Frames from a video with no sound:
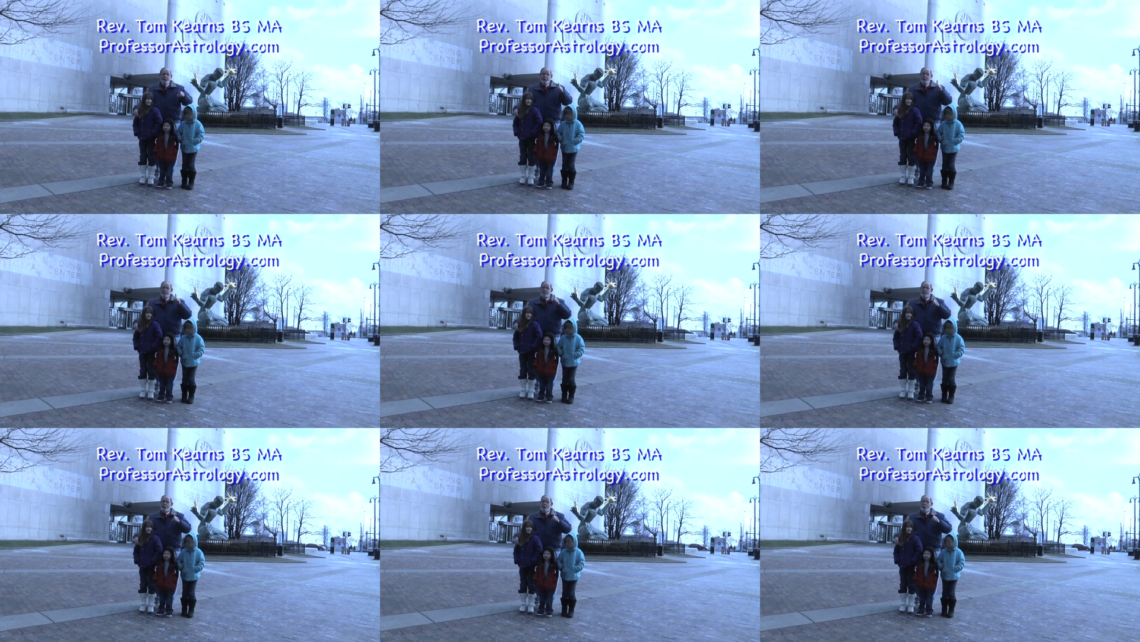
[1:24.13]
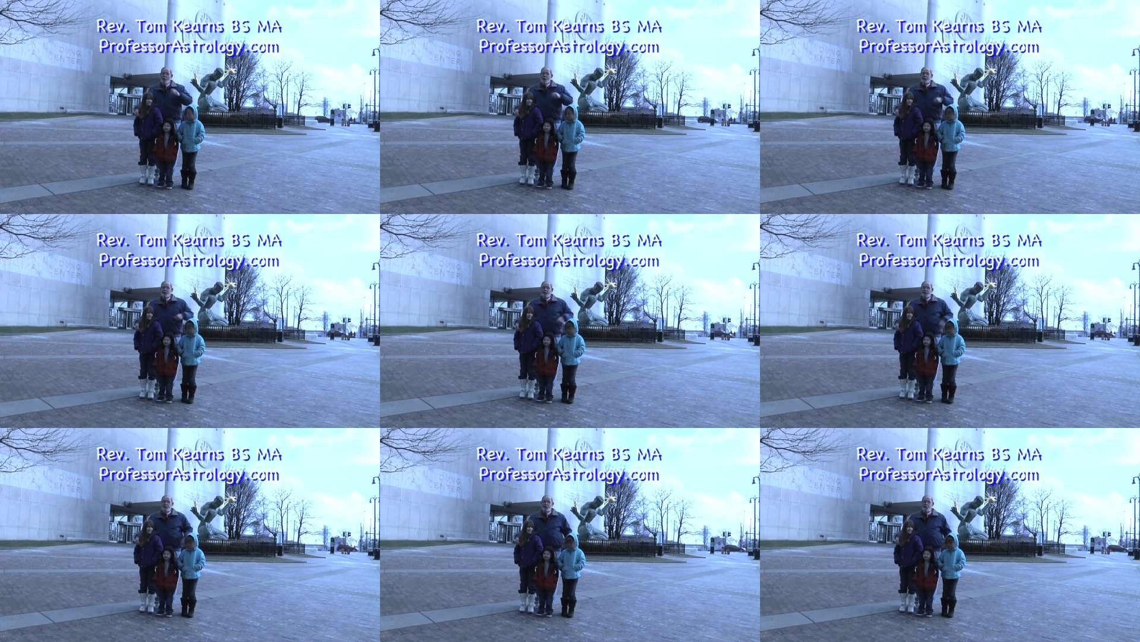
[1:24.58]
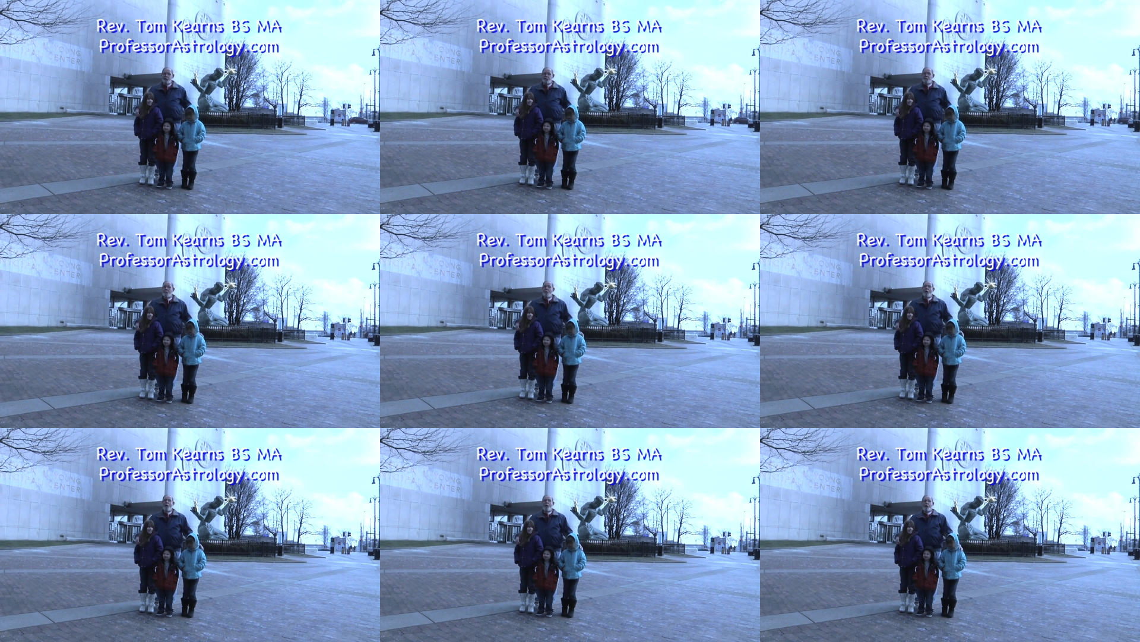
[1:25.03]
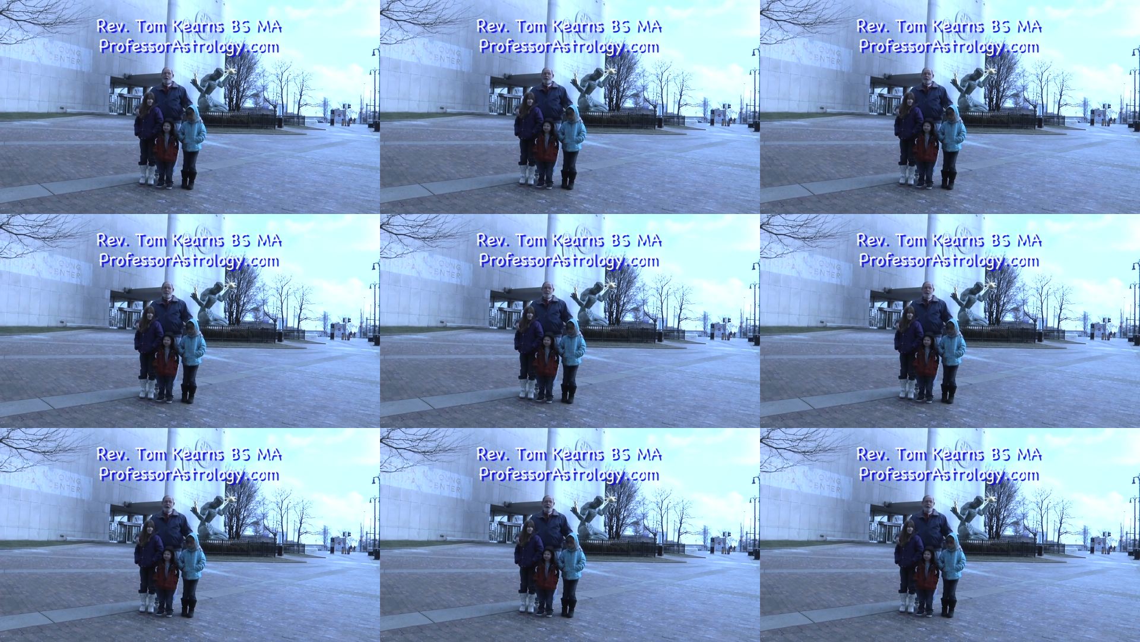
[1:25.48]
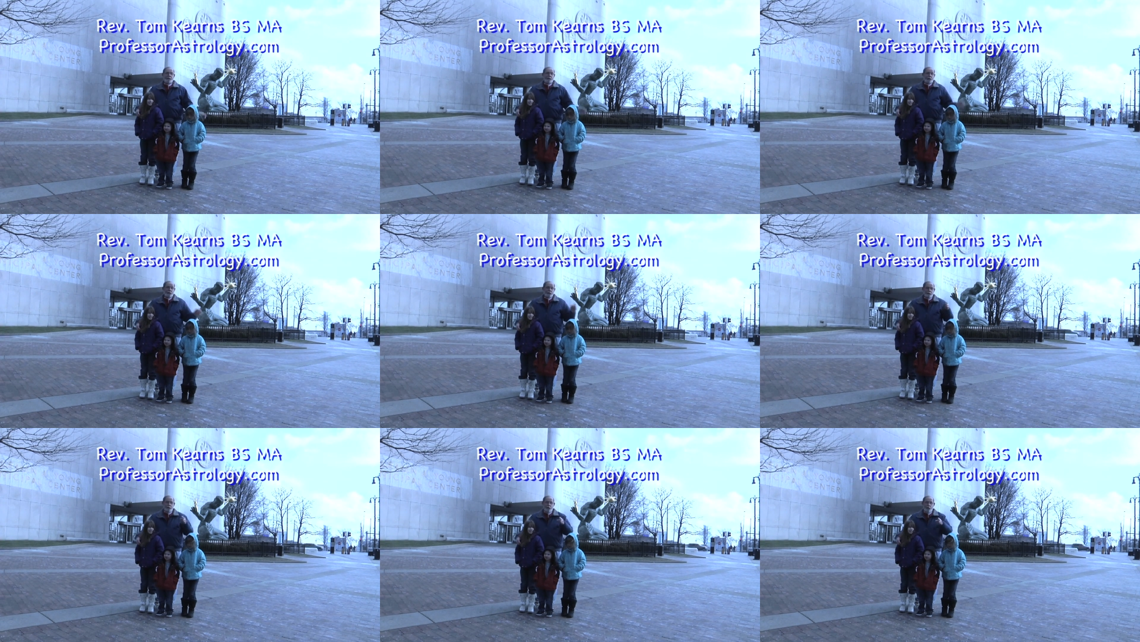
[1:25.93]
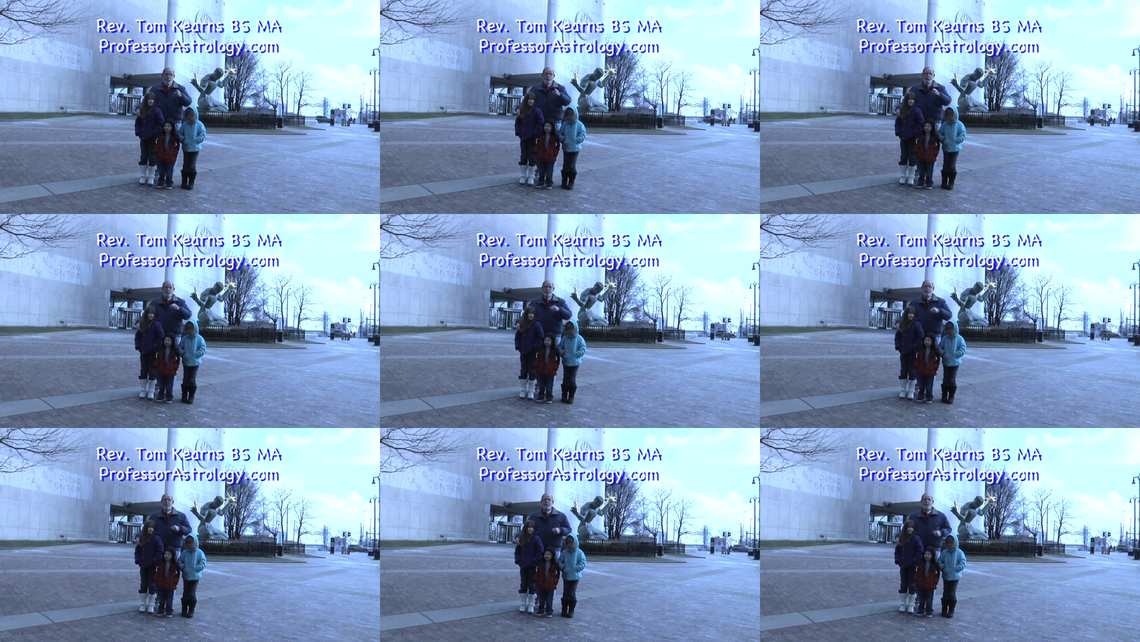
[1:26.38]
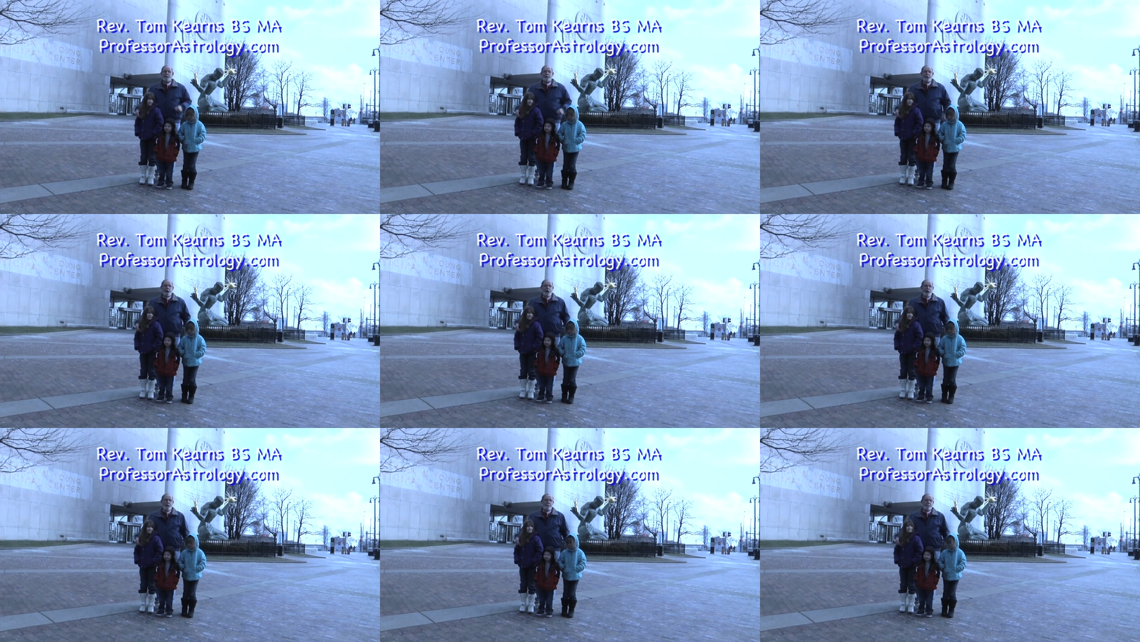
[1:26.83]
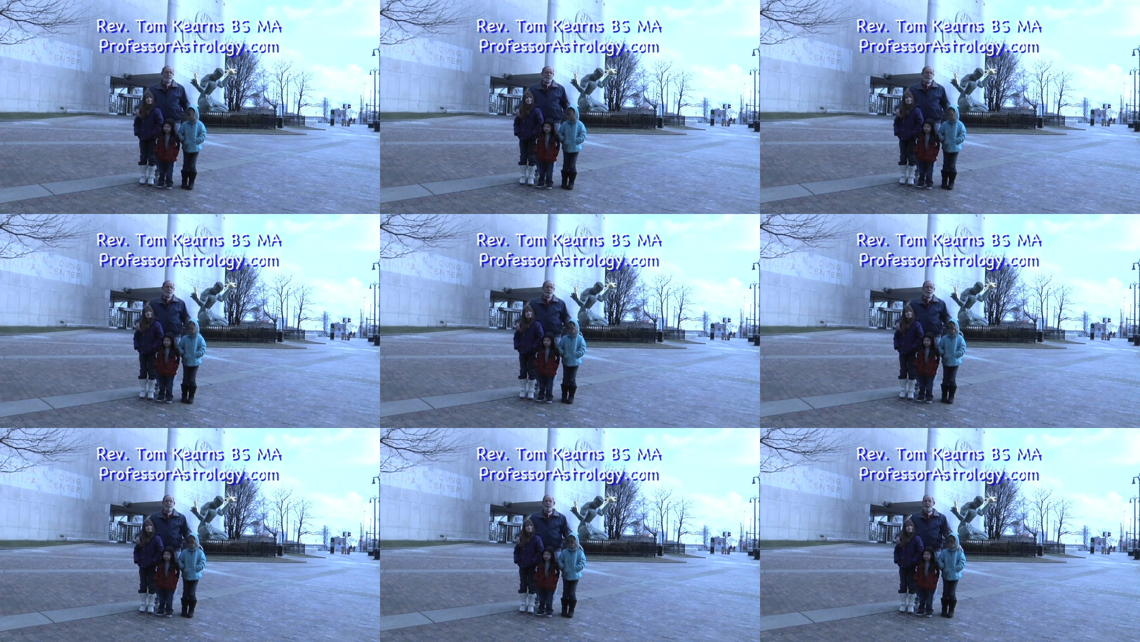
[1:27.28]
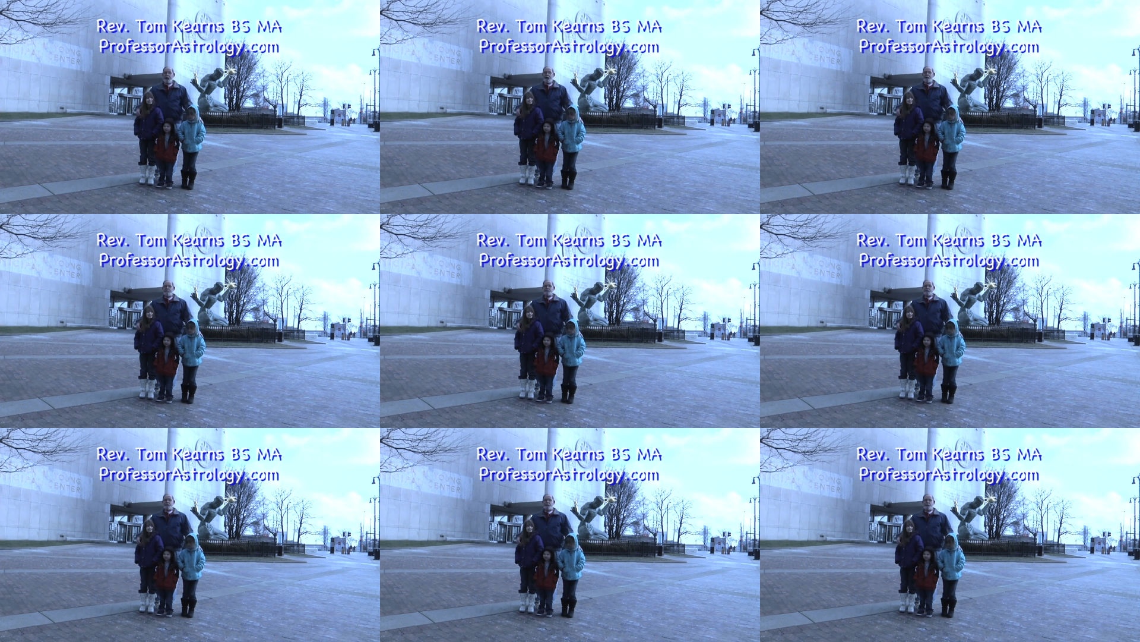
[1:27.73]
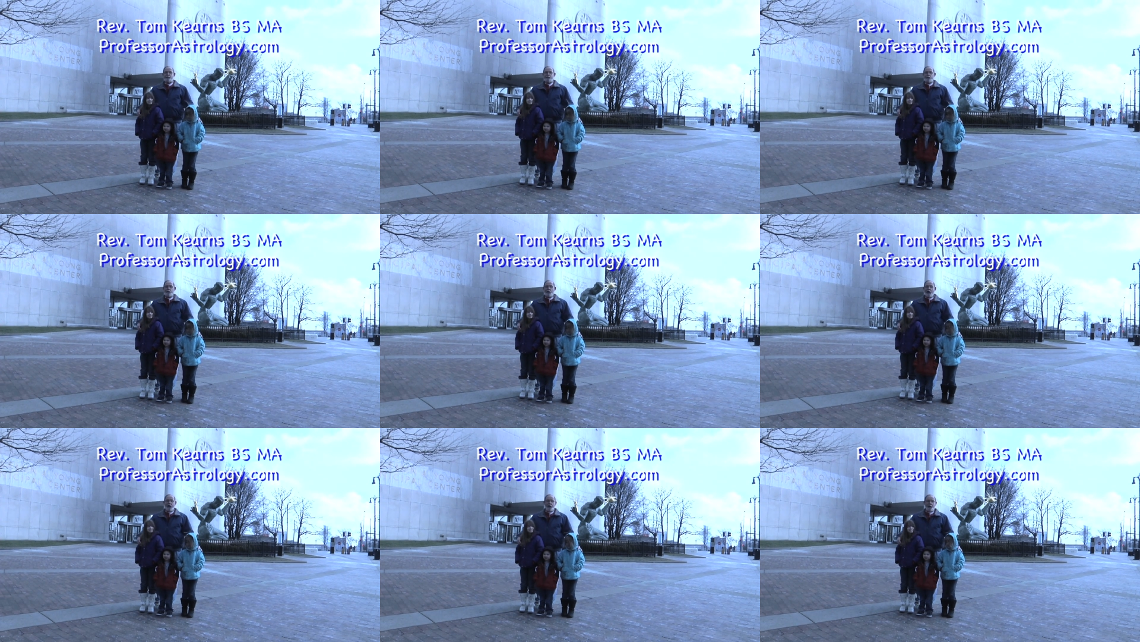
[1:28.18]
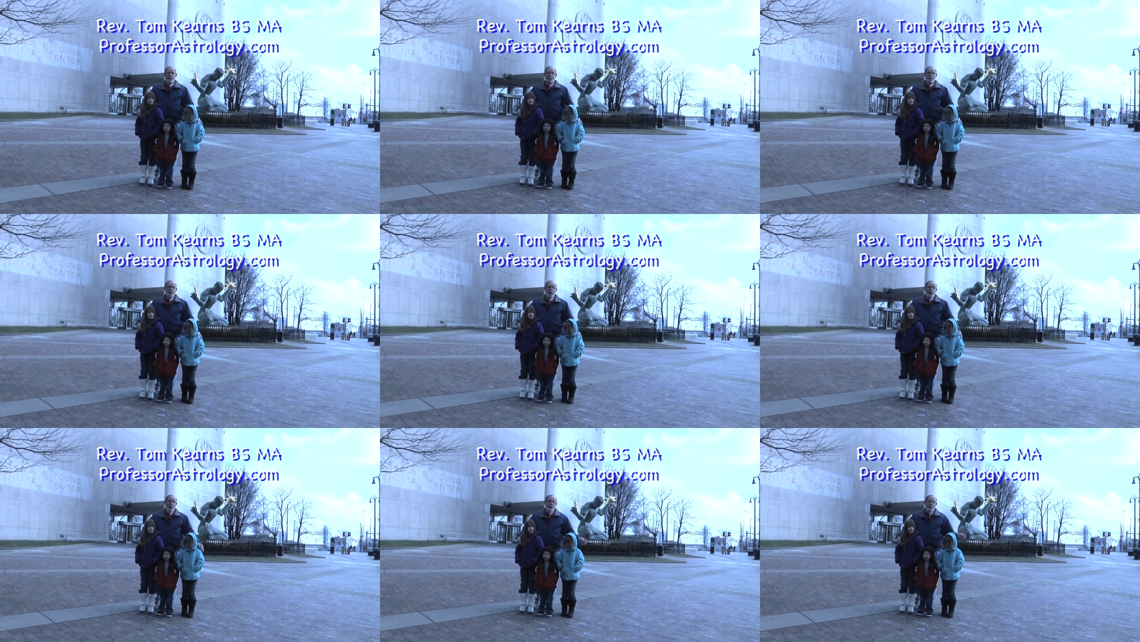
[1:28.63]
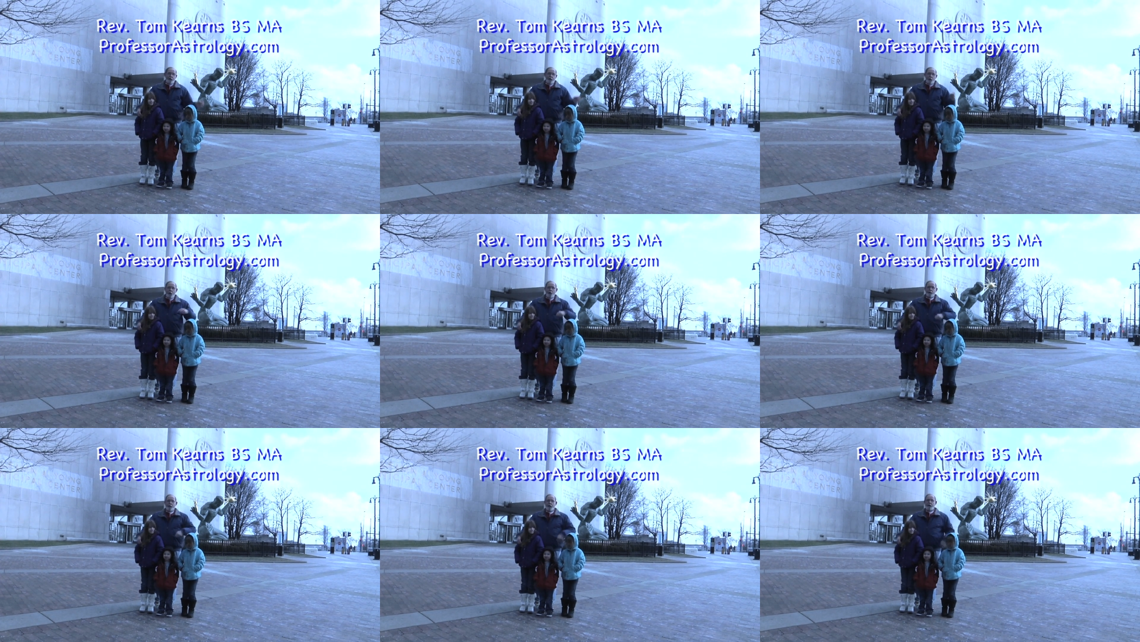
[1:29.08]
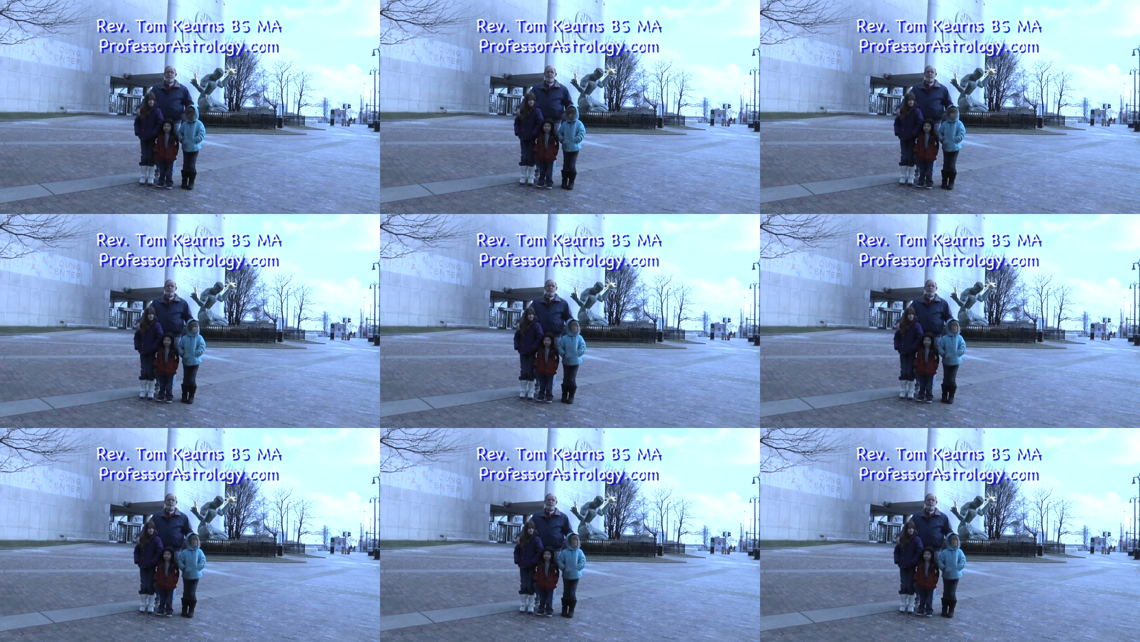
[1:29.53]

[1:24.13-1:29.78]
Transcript: (no speaker visible)